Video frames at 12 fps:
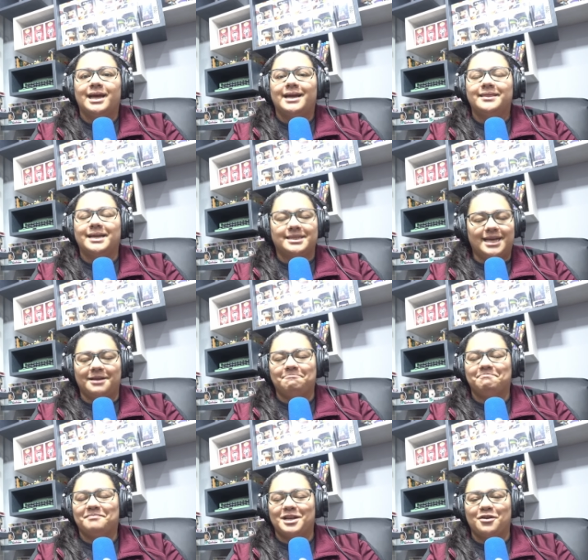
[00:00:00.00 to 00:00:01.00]
That's it.
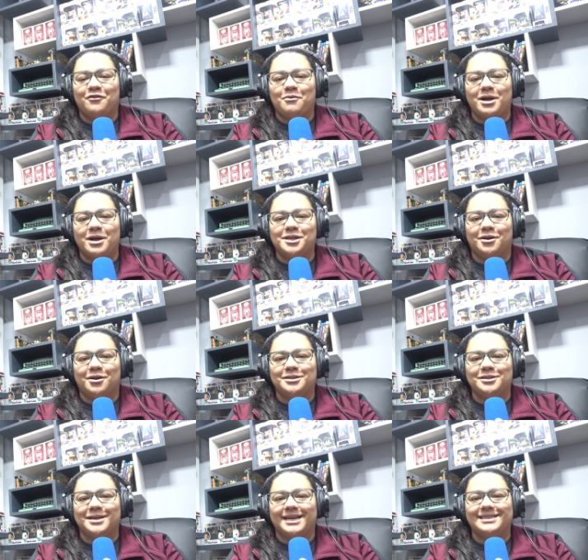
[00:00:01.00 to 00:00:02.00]
Thank you for watching. I'll
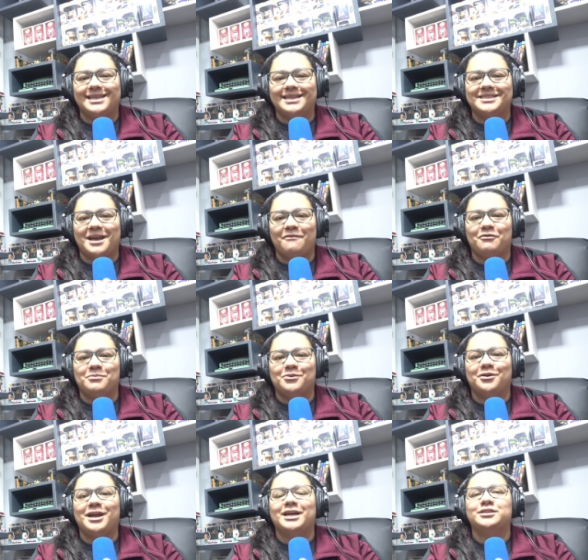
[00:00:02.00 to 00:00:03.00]
see you guys next time for more
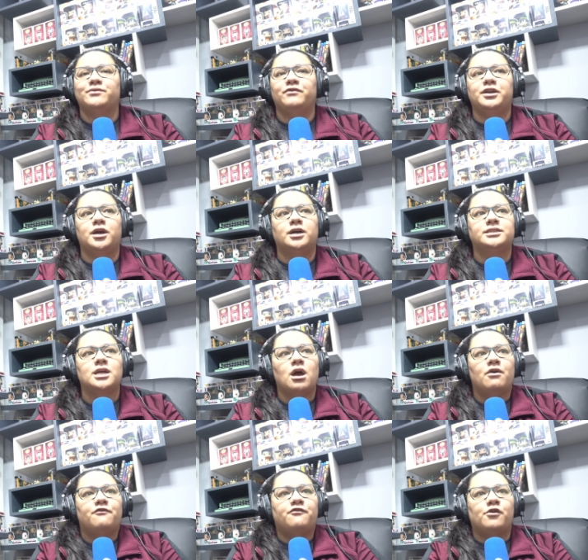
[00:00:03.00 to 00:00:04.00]
reaction videos
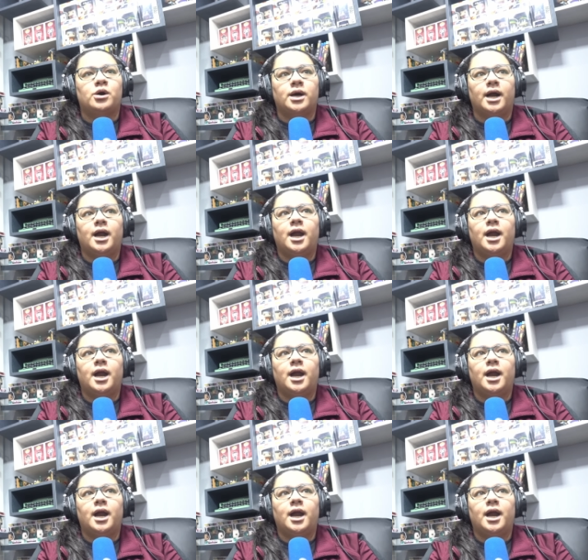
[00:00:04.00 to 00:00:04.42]
for